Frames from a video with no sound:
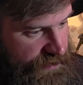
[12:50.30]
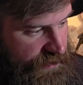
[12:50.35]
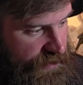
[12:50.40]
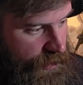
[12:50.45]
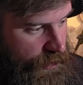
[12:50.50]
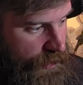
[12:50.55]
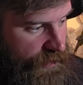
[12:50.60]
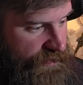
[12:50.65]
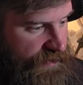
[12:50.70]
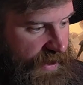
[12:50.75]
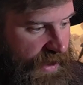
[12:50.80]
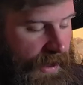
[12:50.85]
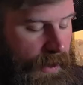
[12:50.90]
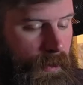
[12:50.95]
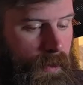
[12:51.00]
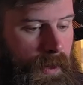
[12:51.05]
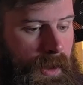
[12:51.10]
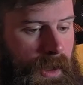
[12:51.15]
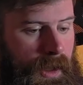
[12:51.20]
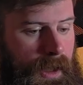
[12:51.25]
this video off
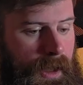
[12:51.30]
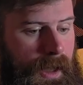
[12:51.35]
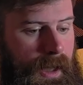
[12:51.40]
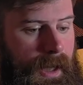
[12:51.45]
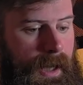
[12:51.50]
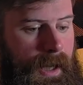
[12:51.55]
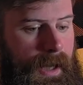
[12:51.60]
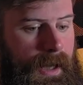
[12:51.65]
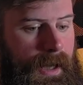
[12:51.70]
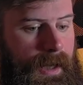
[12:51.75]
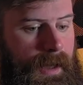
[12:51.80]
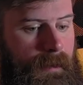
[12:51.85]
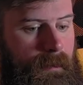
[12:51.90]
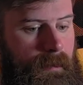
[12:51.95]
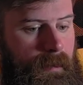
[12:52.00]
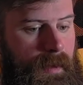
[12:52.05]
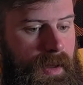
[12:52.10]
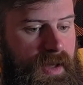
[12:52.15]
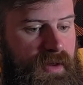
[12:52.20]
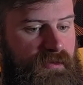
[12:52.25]
now.
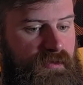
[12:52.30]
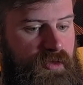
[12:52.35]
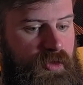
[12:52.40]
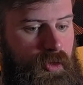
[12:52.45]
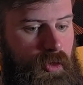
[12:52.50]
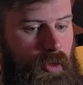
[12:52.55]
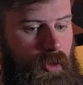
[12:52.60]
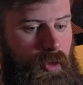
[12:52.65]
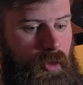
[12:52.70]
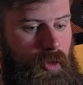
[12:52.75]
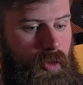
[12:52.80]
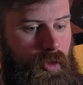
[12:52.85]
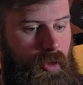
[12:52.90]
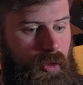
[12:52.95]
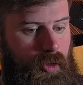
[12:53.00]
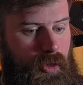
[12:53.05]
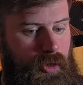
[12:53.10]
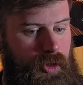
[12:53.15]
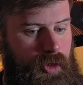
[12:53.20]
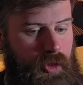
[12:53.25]
If
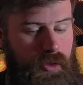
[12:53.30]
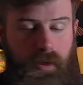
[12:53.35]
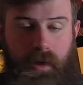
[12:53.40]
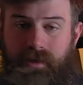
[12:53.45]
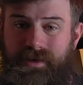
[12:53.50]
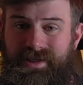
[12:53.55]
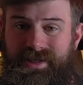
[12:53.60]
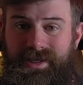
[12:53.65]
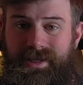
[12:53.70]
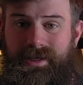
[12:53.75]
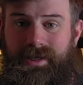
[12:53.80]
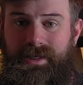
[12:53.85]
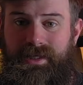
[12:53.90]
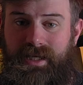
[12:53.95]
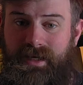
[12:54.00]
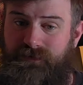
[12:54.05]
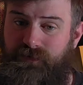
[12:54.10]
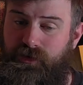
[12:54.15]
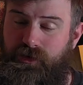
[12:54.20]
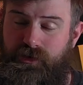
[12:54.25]
you're new around here and
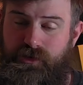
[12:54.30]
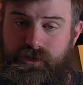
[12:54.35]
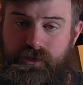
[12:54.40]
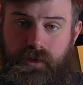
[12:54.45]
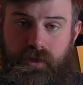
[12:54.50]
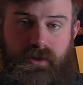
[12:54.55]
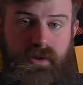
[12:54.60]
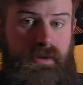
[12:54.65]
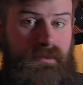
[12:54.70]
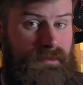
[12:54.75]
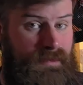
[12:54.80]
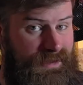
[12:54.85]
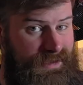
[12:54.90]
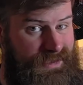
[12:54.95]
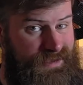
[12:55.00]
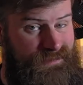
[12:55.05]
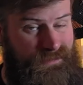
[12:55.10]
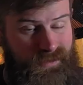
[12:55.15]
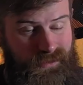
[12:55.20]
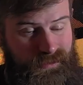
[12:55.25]
you haven't done so already,
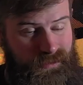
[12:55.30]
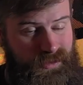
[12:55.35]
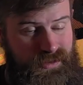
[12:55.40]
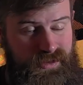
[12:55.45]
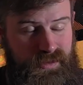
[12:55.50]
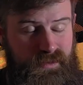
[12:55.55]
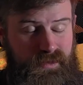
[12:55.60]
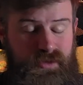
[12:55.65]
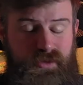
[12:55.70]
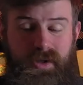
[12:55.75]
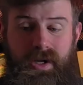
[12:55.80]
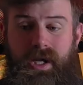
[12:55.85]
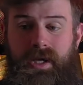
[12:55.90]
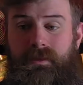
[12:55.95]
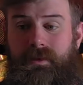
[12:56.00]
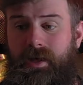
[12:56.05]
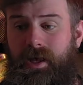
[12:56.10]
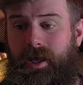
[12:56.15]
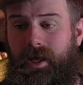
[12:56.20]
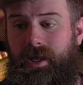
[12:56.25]
please feel free to
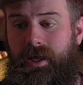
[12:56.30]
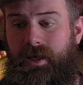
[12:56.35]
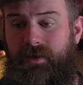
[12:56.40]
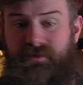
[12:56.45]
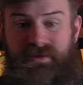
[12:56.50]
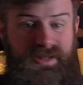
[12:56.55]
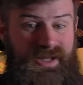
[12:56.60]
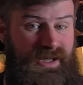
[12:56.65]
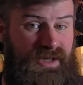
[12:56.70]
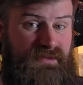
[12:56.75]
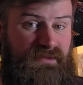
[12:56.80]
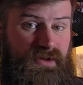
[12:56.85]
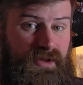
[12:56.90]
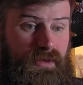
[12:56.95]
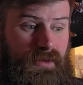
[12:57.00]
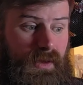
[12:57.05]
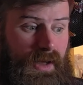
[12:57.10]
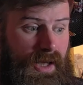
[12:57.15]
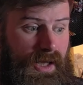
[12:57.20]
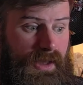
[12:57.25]
subscribe. If you like the
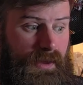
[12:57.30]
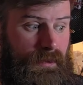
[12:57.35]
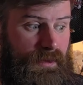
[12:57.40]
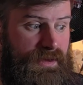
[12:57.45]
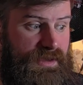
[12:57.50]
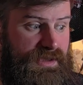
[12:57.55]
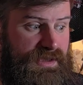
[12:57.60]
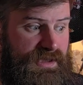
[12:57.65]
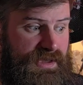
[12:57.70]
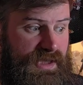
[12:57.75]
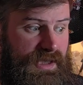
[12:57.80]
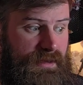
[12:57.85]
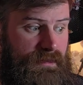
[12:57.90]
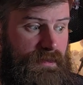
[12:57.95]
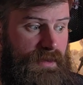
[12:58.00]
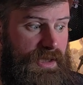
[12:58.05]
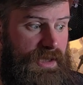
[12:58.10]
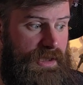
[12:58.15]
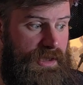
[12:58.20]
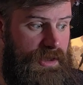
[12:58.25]
video and you want to see
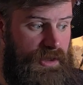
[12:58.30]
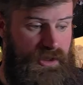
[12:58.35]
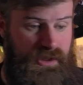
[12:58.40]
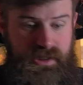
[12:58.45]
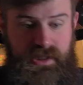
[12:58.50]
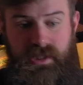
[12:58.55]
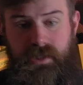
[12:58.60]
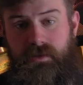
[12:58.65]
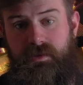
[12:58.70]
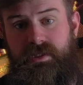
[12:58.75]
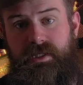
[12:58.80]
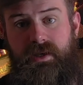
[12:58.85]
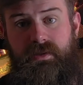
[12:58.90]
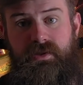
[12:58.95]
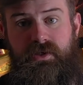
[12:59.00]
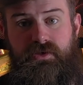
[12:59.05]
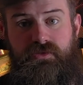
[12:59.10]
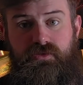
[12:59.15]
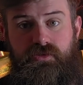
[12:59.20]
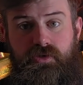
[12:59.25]
me continue down
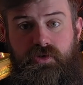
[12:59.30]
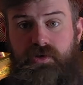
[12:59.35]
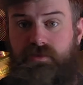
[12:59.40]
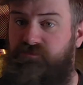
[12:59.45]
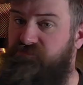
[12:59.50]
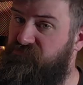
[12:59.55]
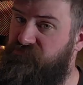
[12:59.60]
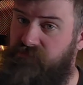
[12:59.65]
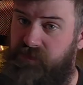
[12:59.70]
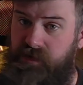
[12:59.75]
this road,